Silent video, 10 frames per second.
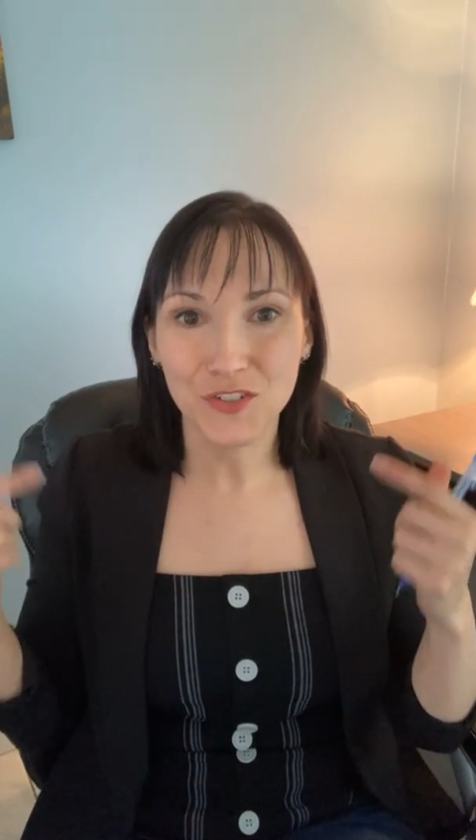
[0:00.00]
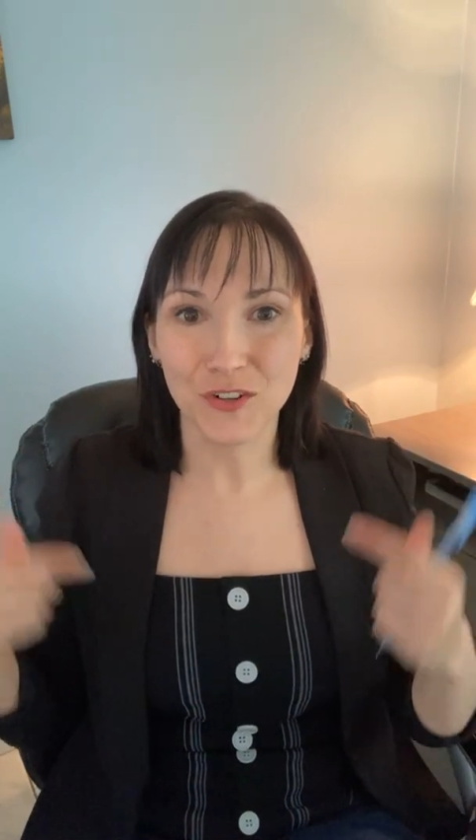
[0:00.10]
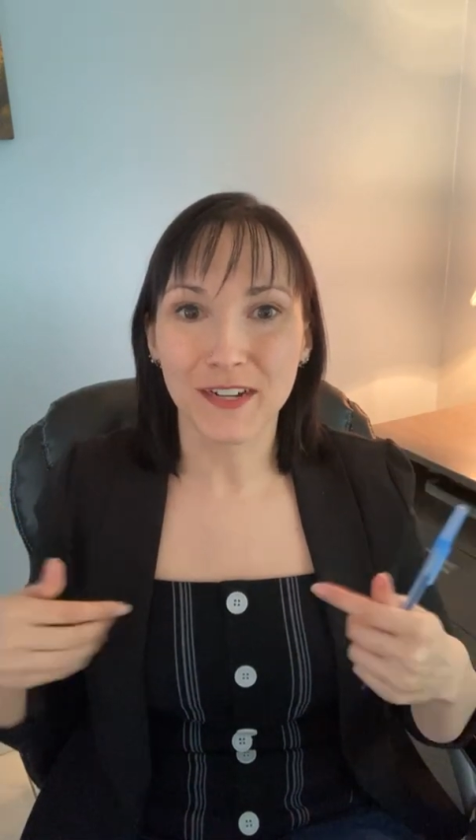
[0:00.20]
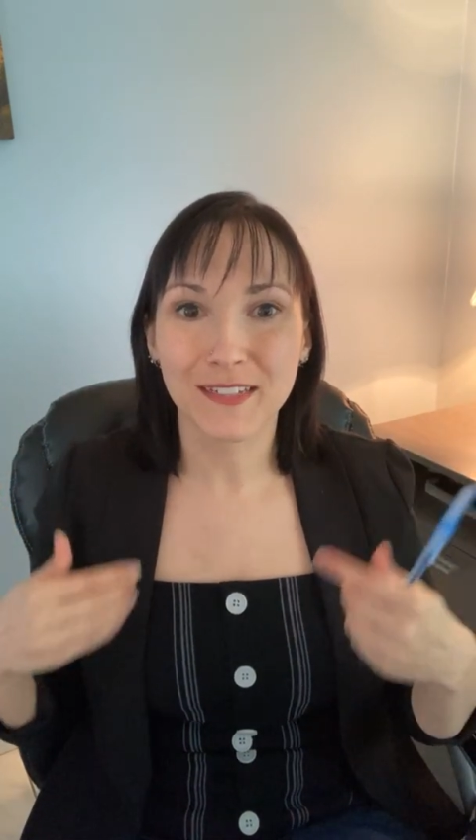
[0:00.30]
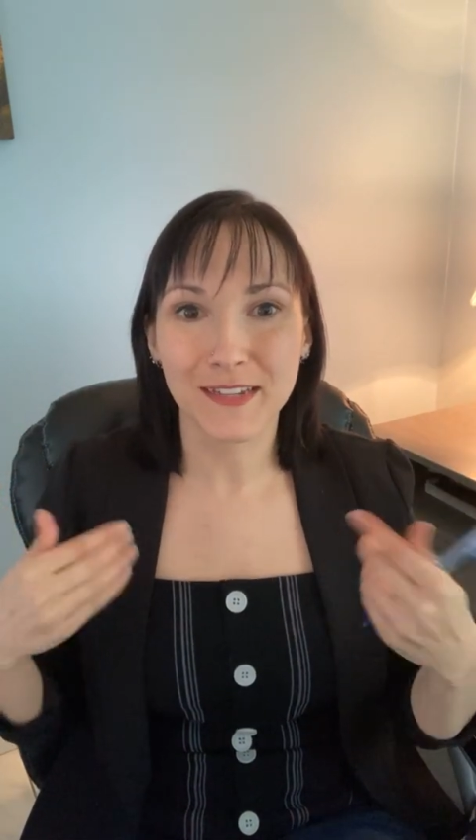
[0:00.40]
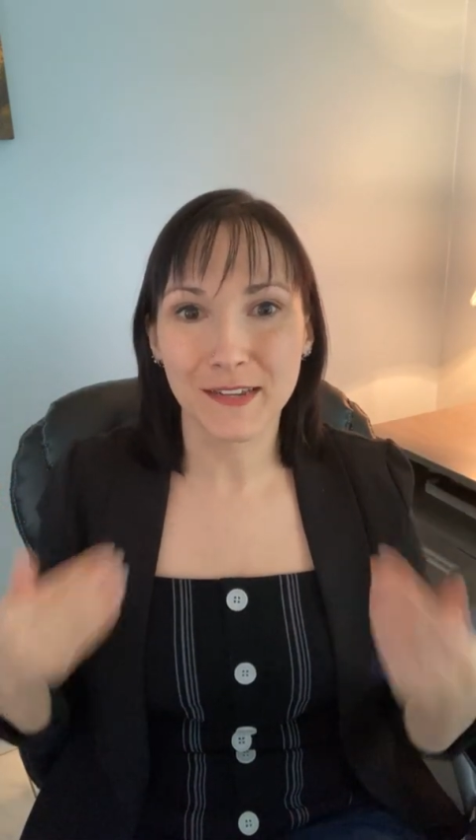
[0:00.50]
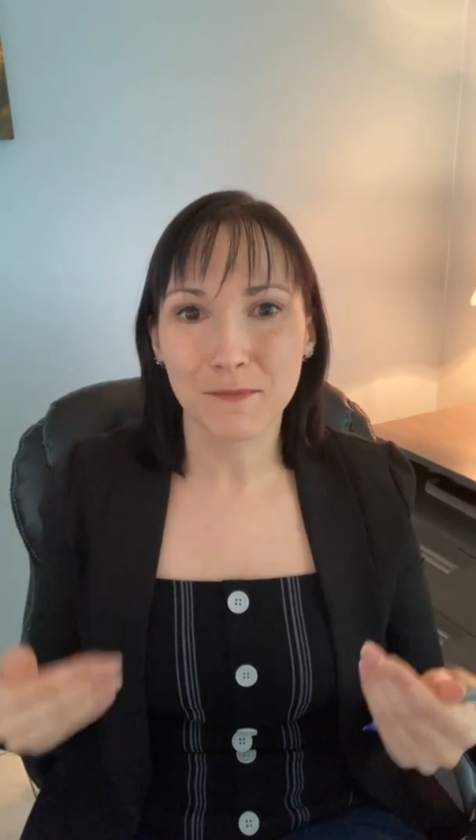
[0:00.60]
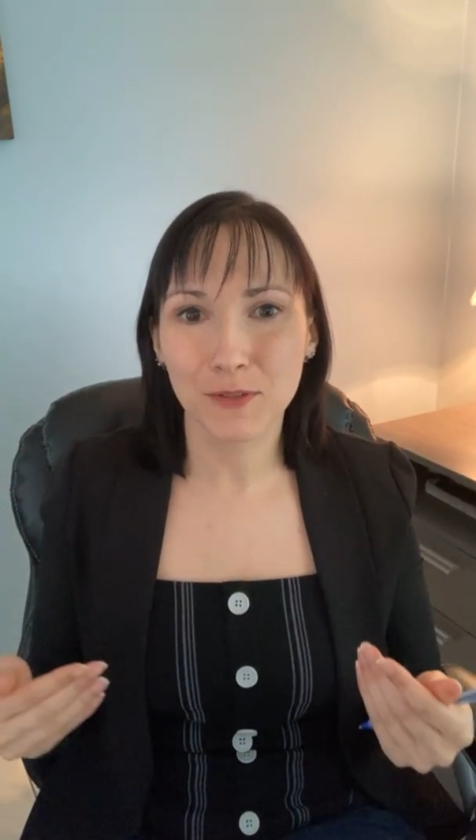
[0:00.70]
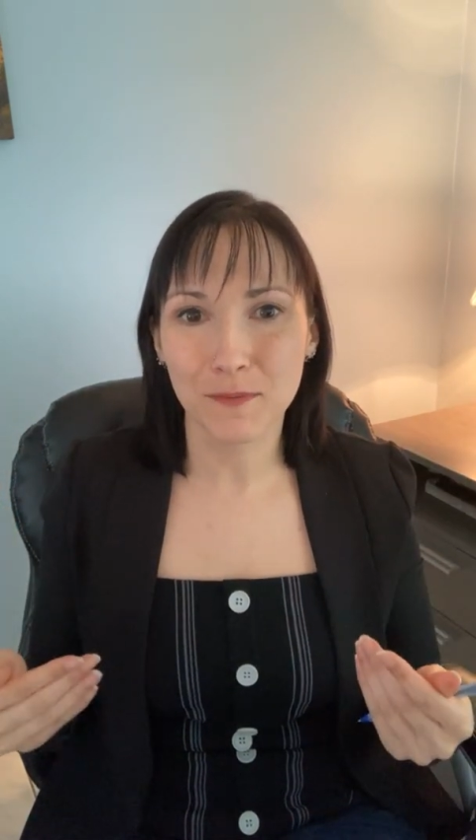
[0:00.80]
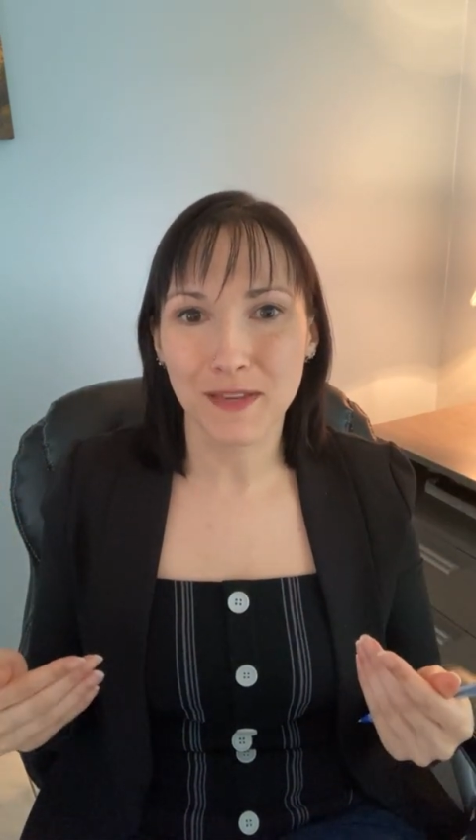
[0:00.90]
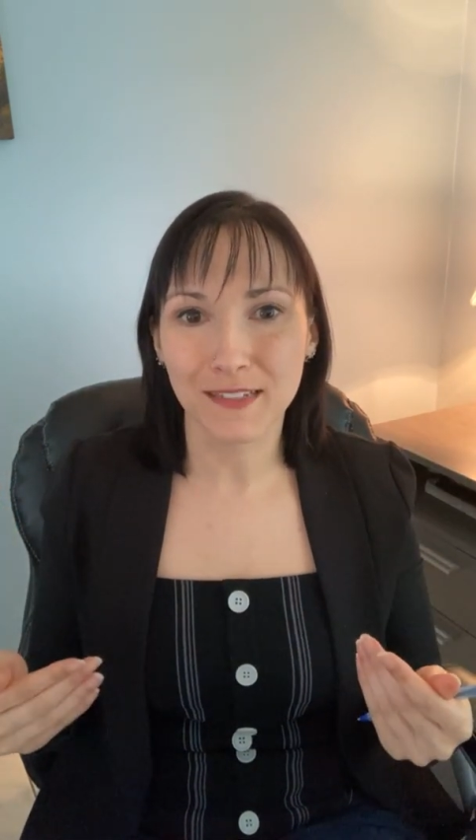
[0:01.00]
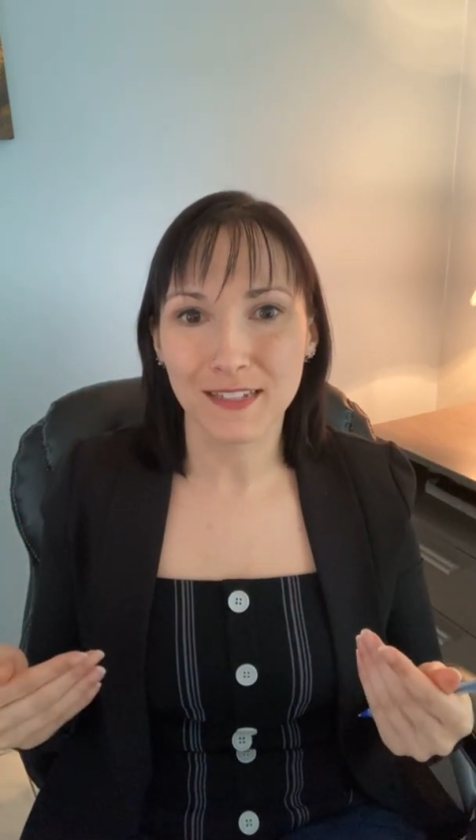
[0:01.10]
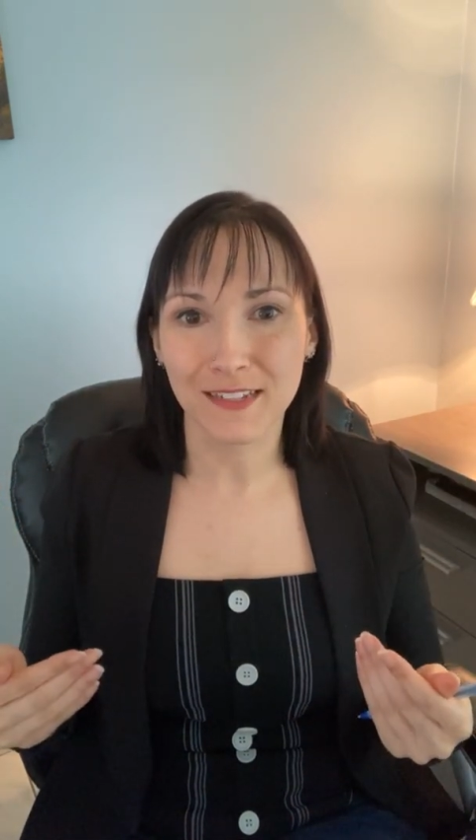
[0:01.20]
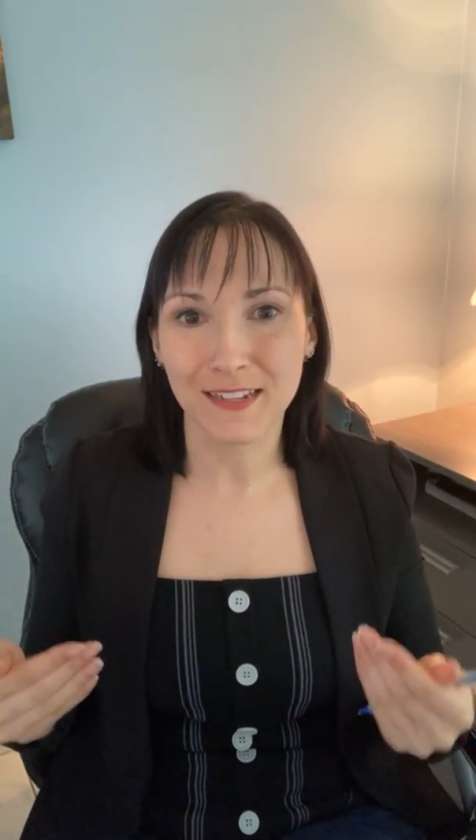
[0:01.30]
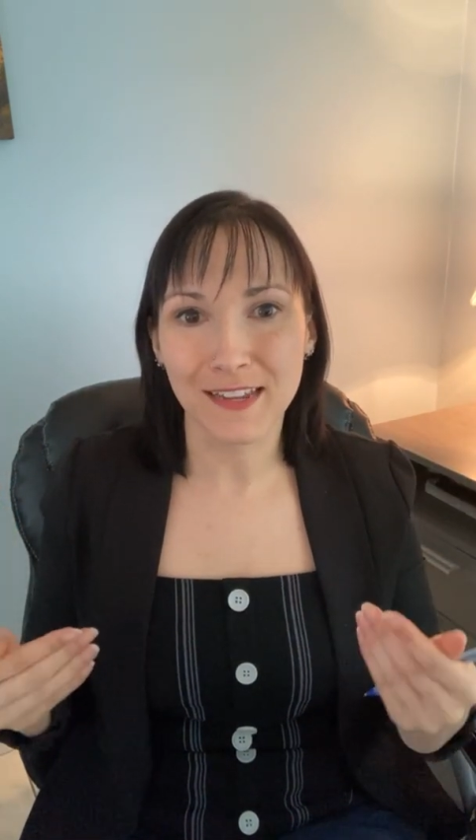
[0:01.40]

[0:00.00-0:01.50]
trying to implement it